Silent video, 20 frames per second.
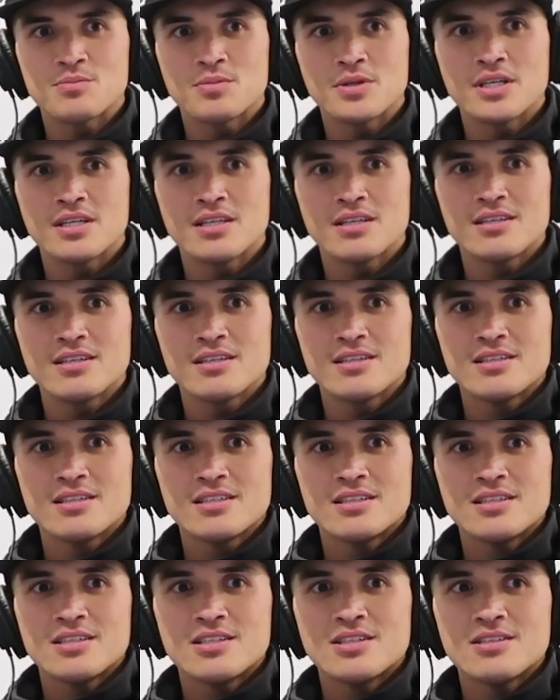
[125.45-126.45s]
But
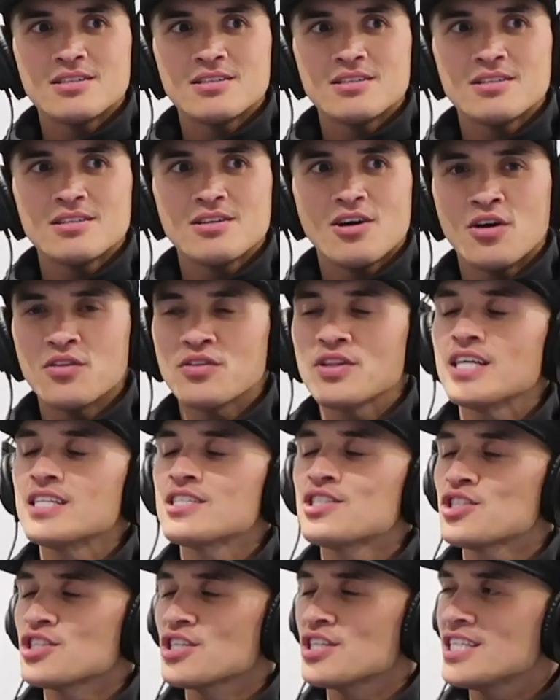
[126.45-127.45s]
on
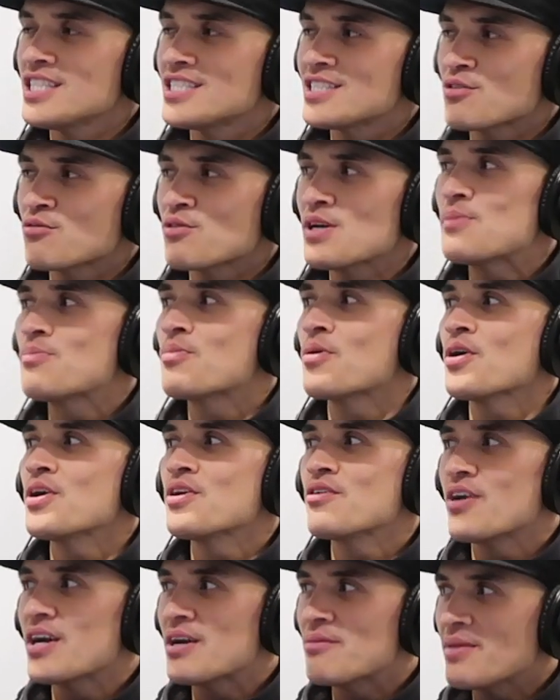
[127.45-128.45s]
this journey to
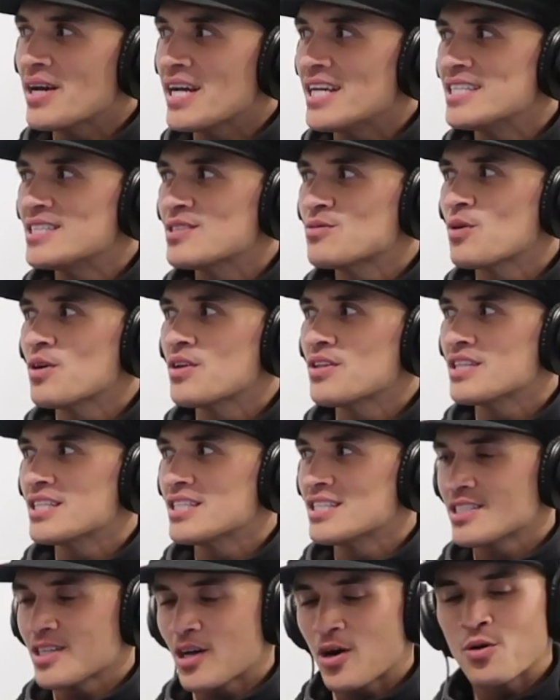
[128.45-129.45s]
reprogram is what
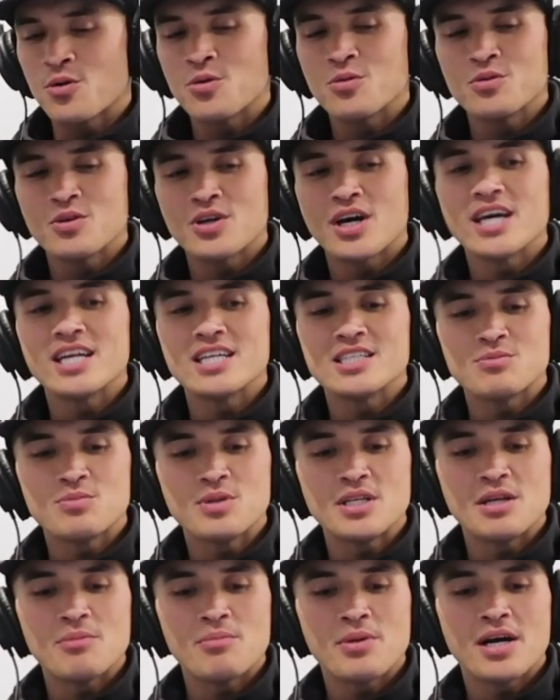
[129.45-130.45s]
this whole night has
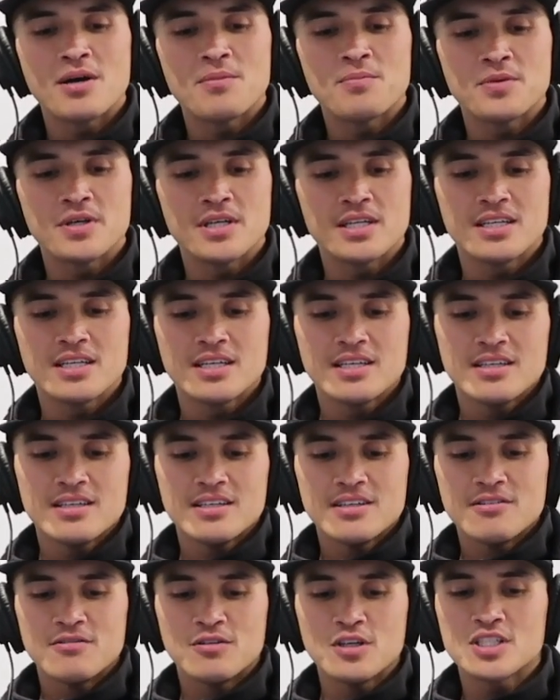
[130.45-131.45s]
been about. But
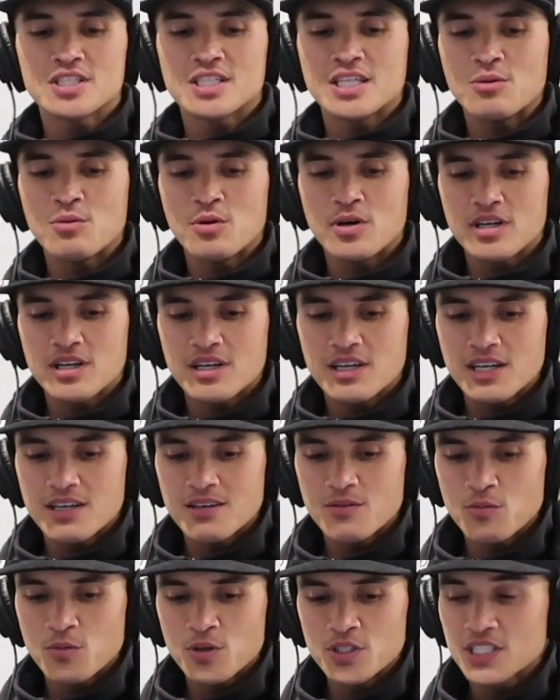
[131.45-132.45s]
firstly, what's
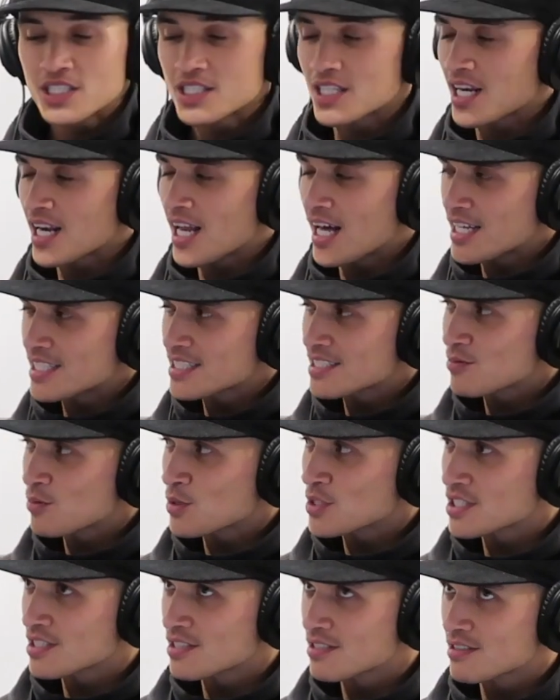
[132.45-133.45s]

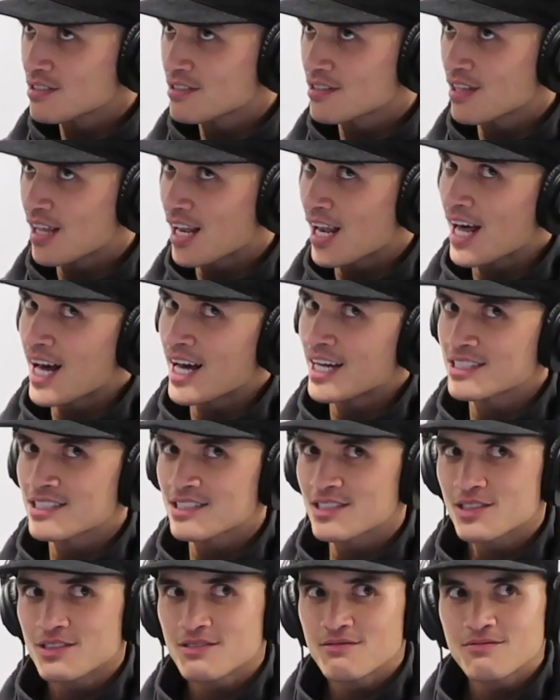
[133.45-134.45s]
the
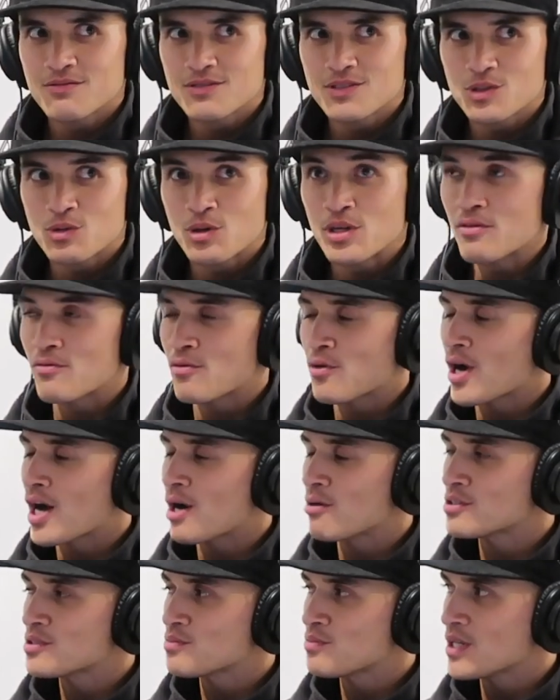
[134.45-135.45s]
last 24
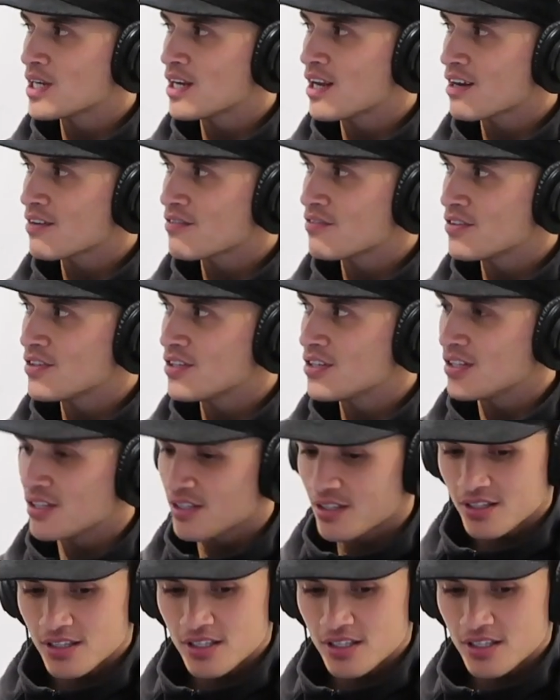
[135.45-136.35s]
hours been like for you?